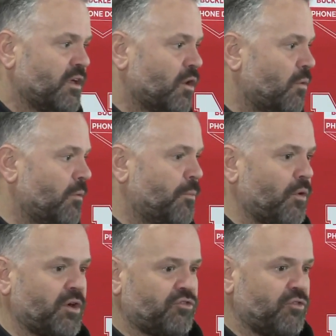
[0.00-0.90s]
You know,
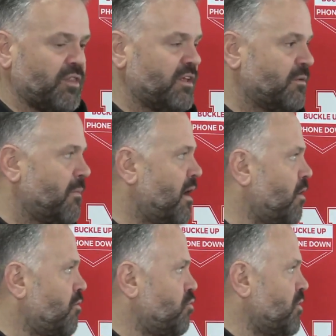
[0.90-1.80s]
Boerkircher and
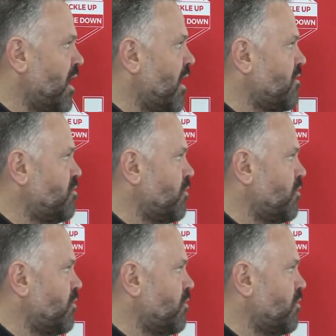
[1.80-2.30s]
Lindenmeyer are two guys,